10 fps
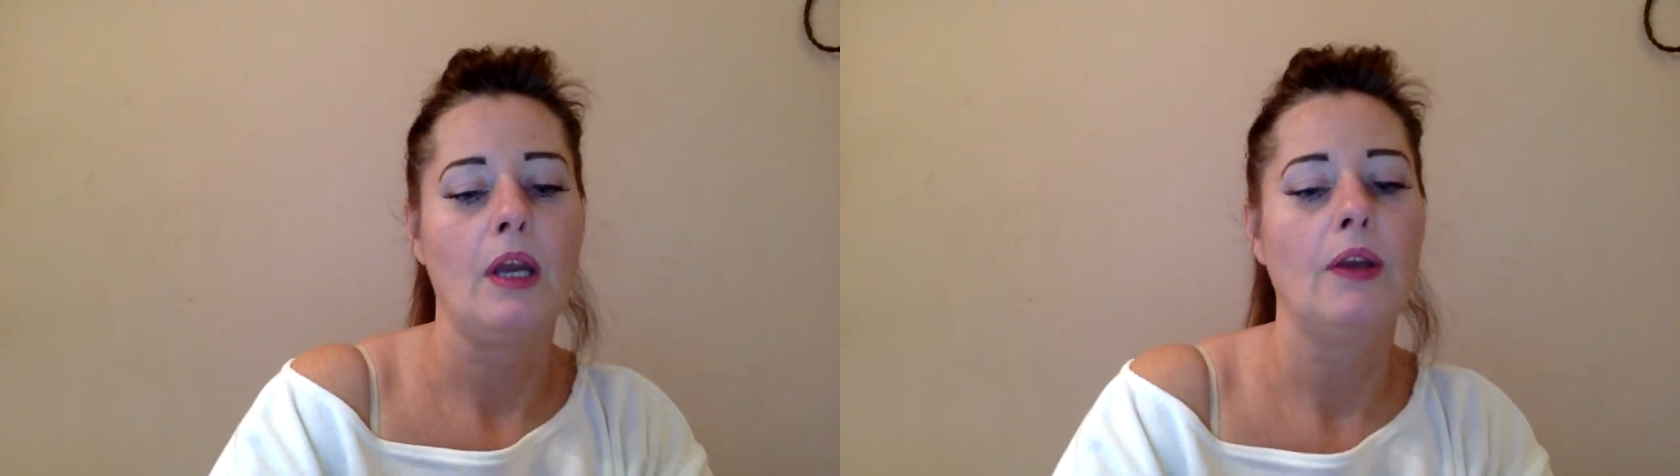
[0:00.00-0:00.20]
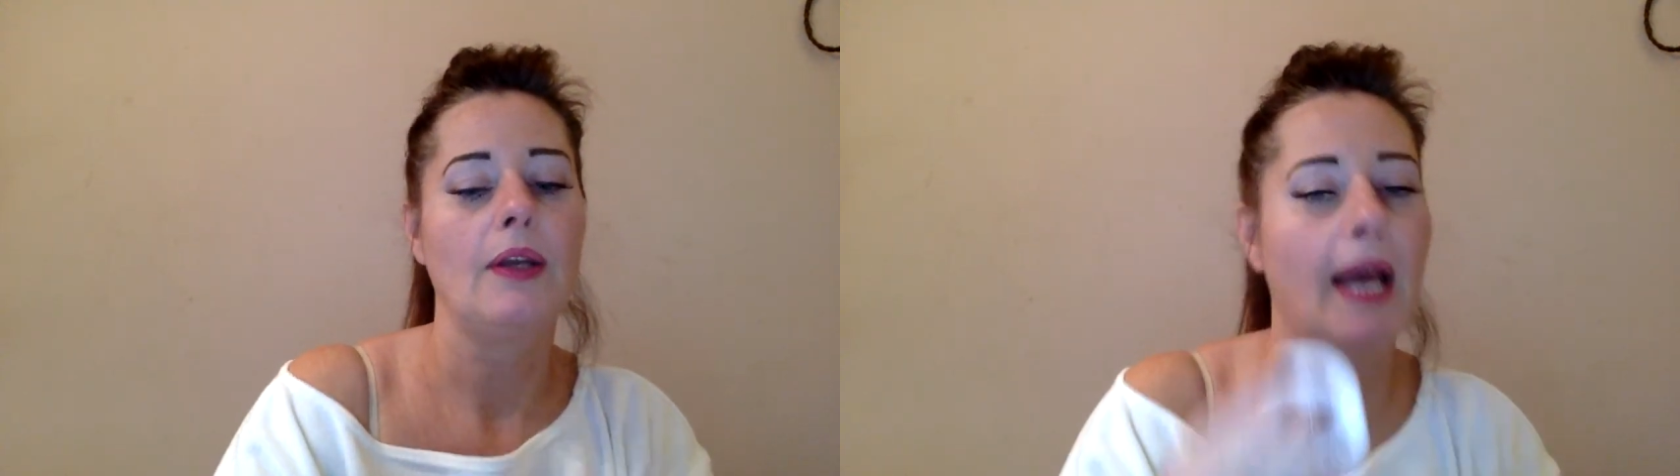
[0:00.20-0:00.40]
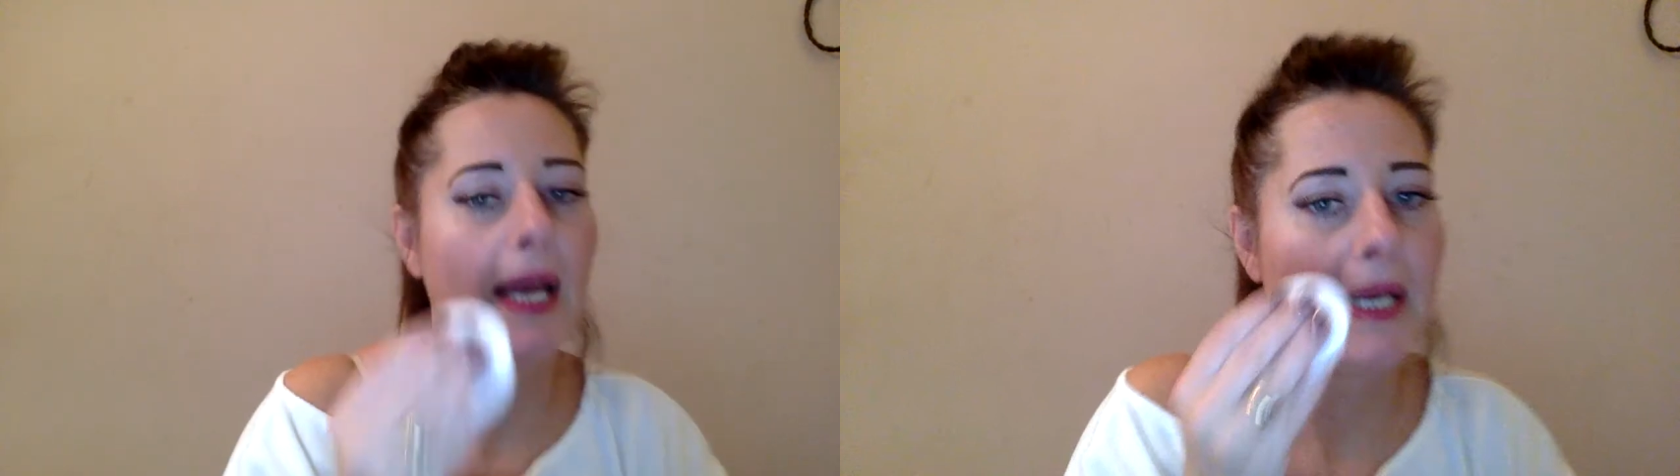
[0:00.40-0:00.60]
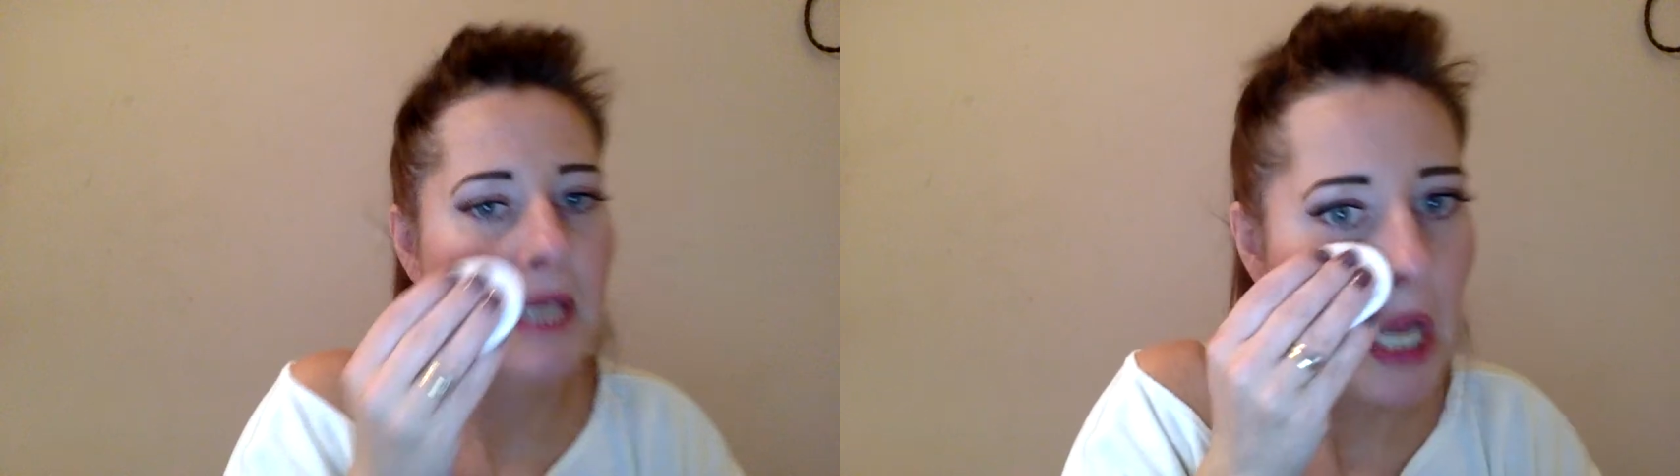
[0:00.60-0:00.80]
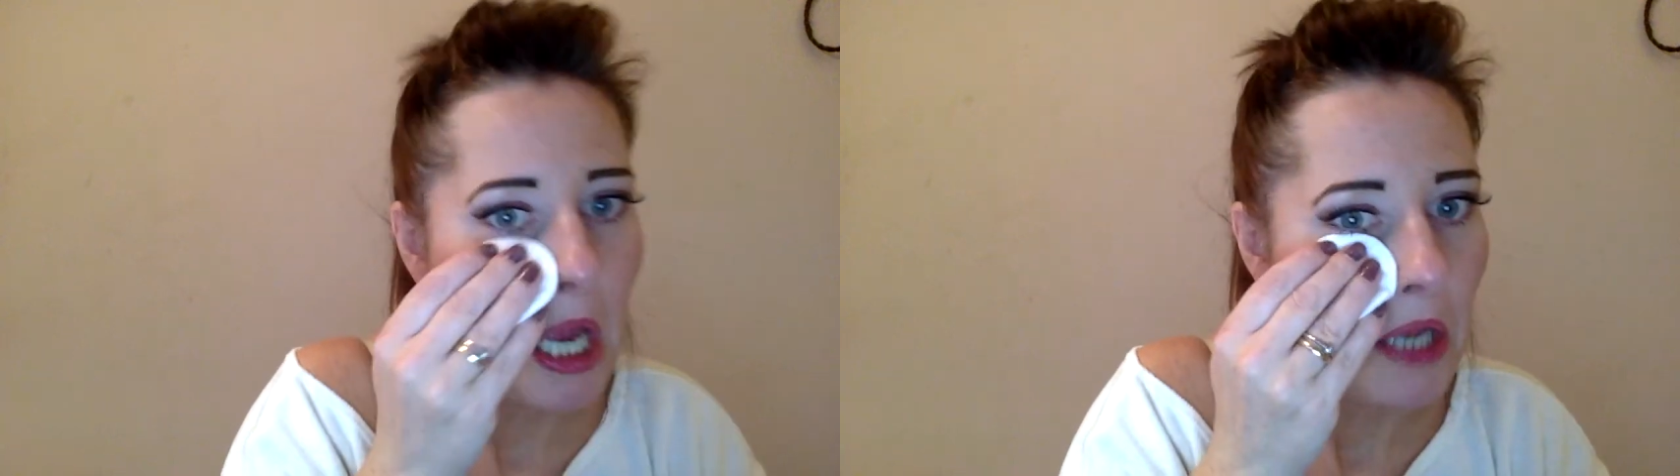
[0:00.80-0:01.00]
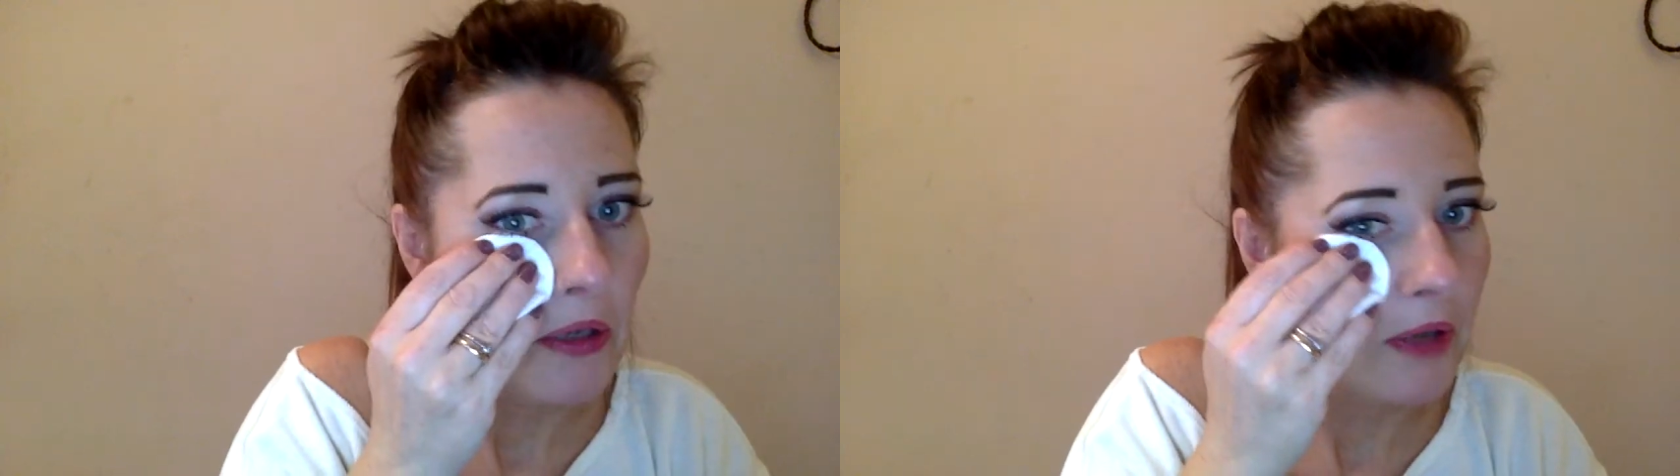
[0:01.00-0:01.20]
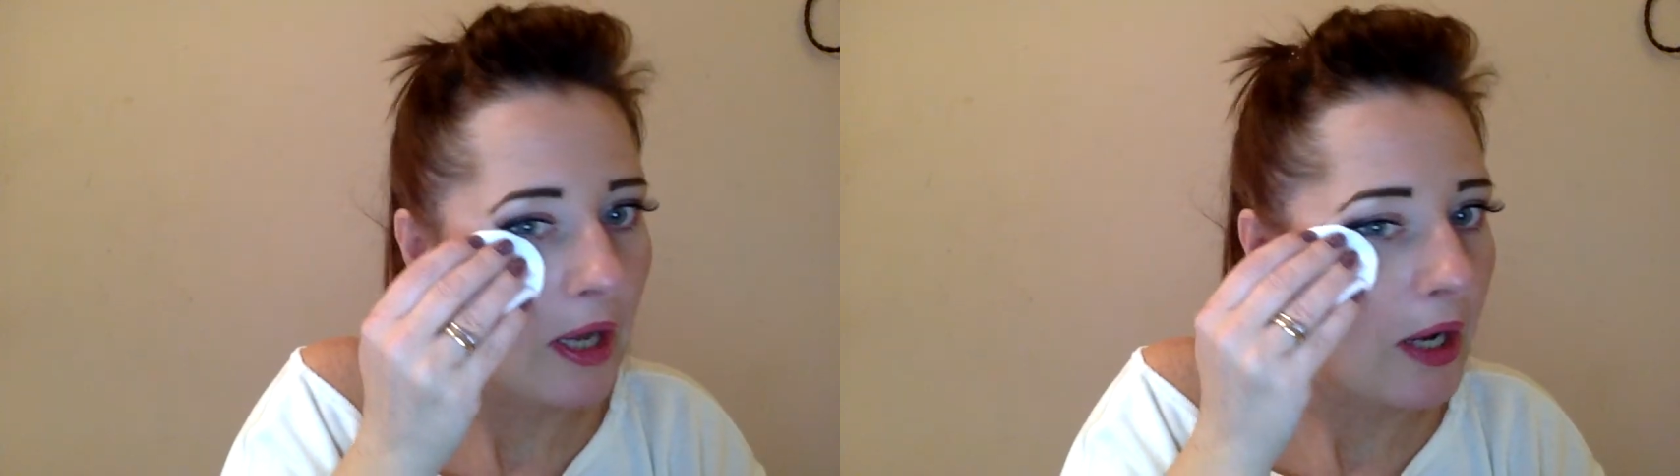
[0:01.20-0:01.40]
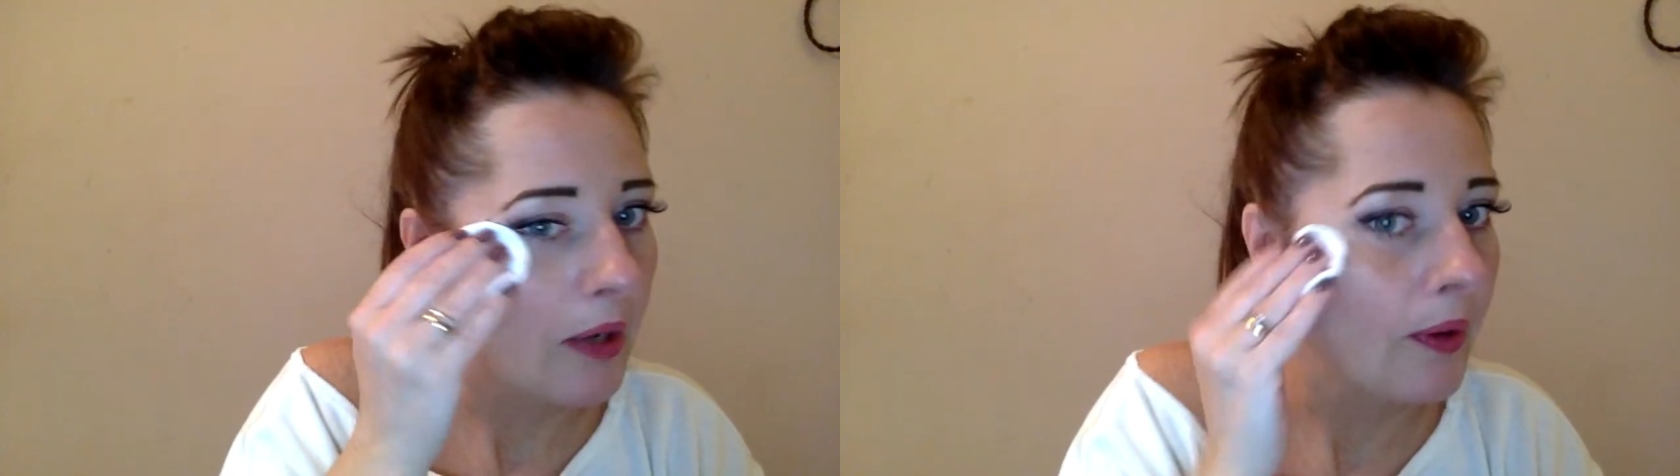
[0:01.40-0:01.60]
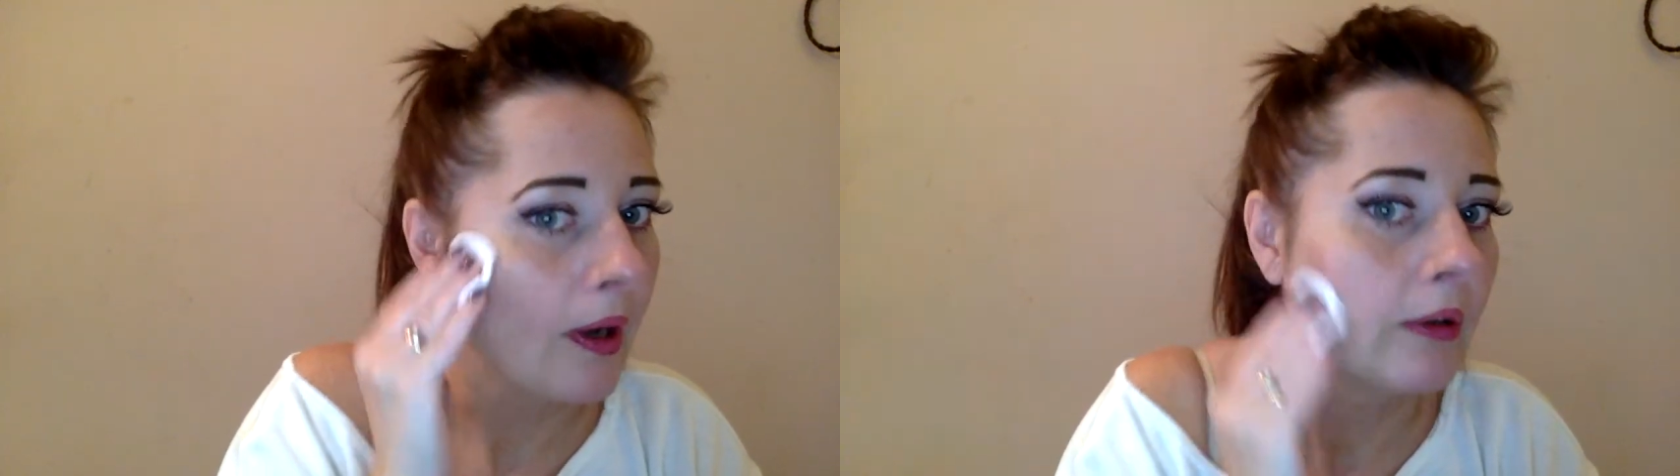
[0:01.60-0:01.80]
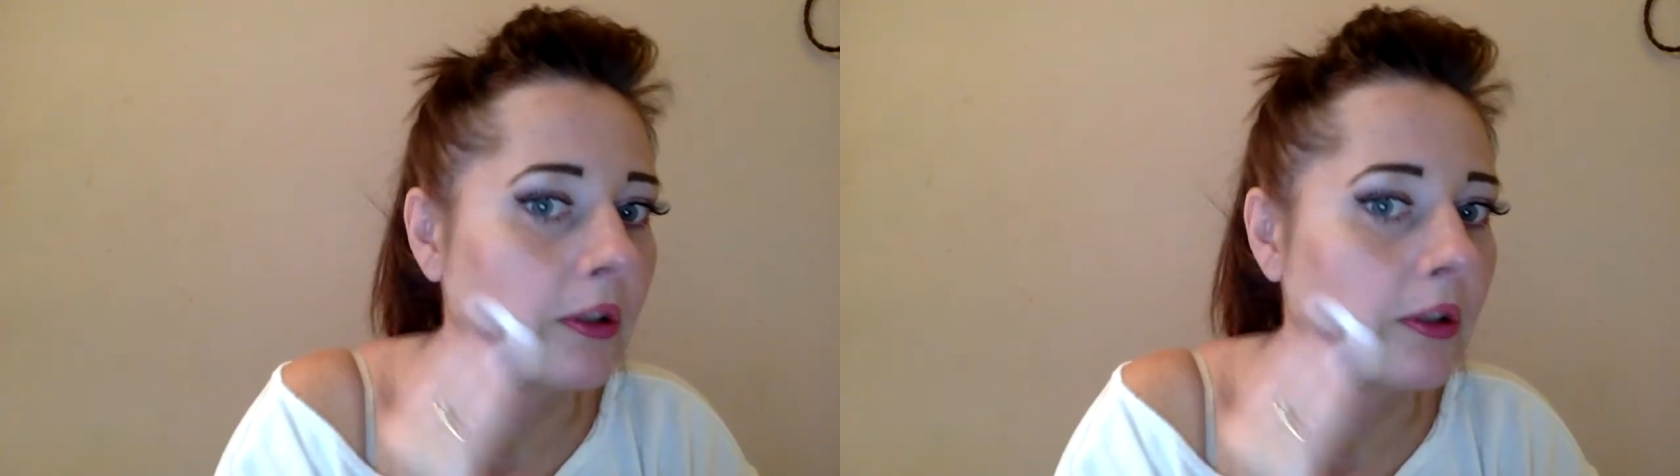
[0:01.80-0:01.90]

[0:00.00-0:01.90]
Okay, so I'm